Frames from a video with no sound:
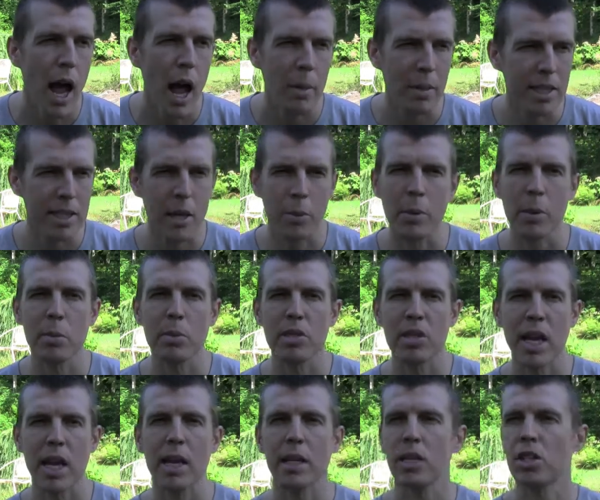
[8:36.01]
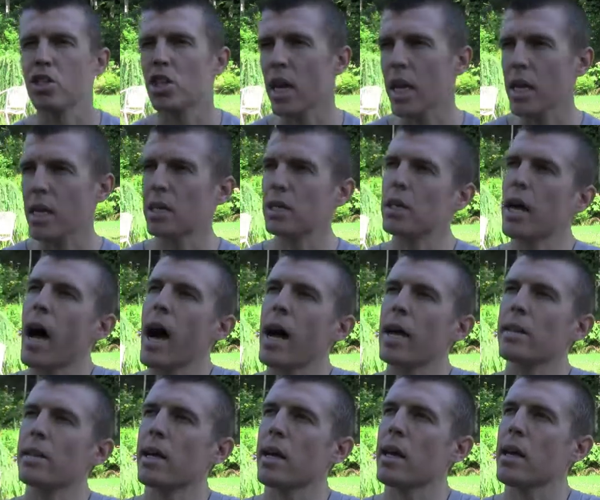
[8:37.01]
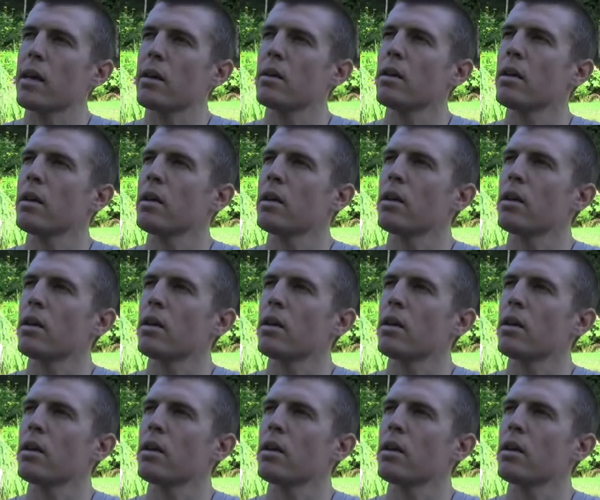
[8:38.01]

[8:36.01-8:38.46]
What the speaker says: I mean, some people say to change content,